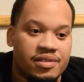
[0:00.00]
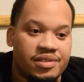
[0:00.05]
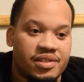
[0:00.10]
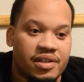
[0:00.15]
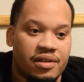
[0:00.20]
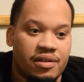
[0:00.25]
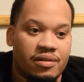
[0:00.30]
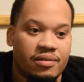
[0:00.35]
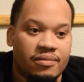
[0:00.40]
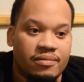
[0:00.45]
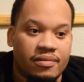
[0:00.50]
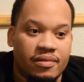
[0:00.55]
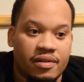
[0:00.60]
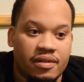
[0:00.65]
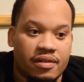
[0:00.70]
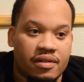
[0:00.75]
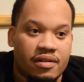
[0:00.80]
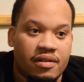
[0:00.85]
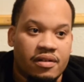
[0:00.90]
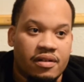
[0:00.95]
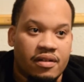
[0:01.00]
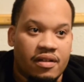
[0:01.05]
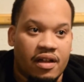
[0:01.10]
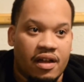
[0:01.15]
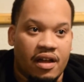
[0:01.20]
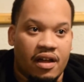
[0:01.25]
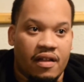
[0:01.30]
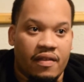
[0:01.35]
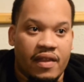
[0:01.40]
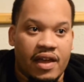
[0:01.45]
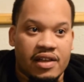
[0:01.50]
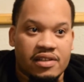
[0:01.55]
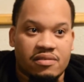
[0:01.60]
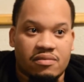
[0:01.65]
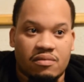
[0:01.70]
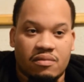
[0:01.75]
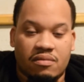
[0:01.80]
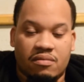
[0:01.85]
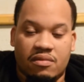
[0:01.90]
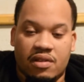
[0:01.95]
So
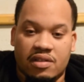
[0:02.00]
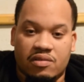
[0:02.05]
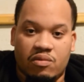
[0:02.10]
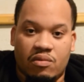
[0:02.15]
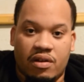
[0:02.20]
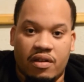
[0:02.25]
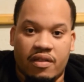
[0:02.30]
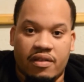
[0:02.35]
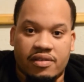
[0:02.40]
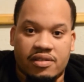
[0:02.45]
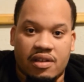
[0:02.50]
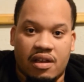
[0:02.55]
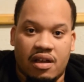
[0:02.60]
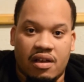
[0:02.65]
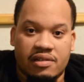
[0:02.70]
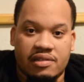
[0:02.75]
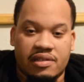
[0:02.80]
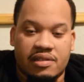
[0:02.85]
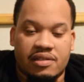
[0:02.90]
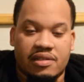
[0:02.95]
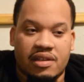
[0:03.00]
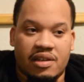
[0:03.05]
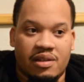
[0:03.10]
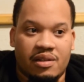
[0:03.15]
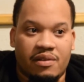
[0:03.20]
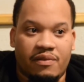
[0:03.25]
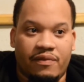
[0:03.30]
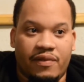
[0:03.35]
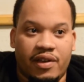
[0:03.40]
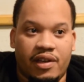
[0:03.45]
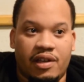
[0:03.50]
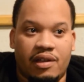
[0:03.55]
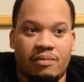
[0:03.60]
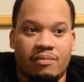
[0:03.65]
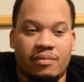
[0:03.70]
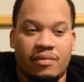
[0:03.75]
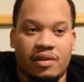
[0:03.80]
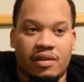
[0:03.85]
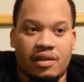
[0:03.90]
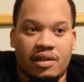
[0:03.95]
that's one of the songs that's in the
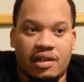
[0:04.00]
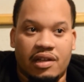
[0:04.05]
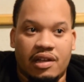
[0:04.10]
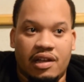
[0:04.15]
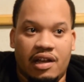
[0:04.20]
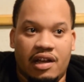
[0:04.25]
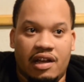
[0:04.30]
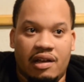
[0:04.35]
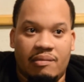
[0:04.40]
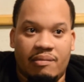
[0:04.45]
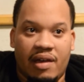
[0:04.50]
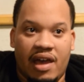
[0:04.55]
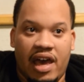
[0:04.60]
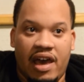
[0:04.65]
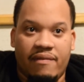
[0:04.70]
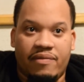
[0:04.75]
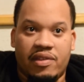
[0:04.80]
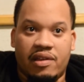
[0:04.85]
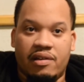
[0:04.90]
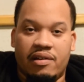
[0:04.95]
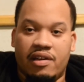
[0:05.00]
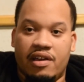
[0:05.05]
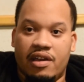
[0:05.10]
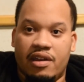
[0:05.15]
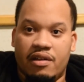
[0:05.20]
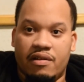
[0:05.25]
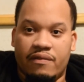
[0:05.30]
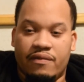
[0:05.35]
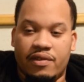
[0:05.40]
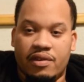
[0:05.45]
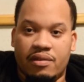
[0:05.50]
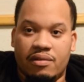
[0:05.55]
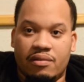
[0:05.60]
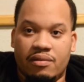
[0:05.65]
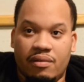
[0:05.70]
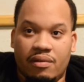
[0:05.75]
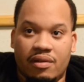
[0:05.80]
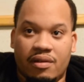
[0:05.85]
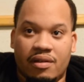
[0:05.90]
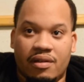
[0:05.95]
film. After
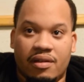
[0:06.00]
Interview,